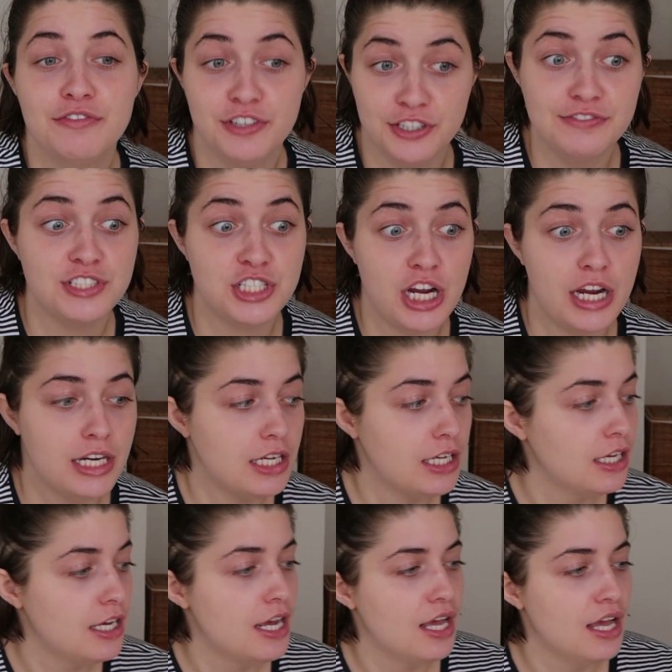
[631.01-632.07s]
for your
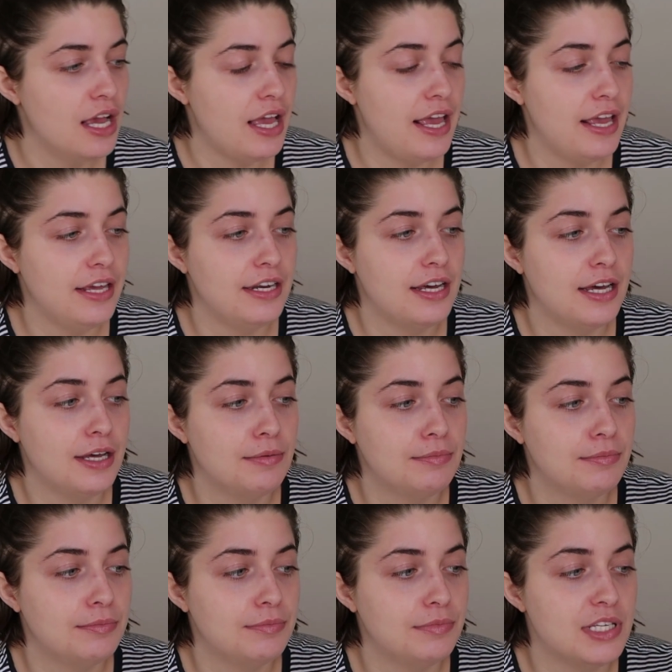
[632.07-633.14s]
vagina.
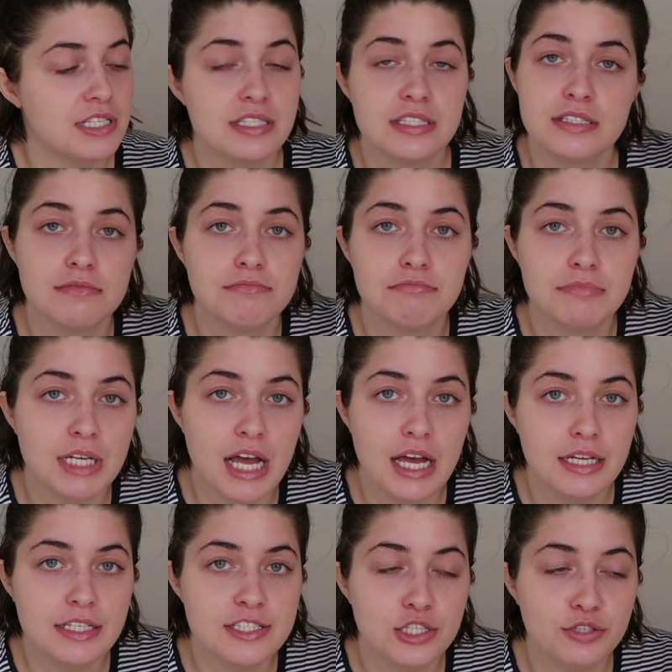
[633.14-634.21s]
And this
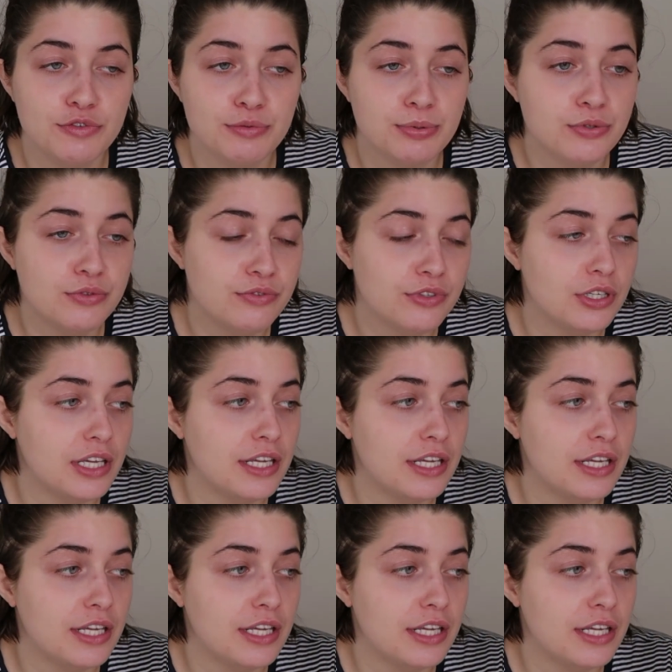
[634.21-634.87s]
got a seal of approval,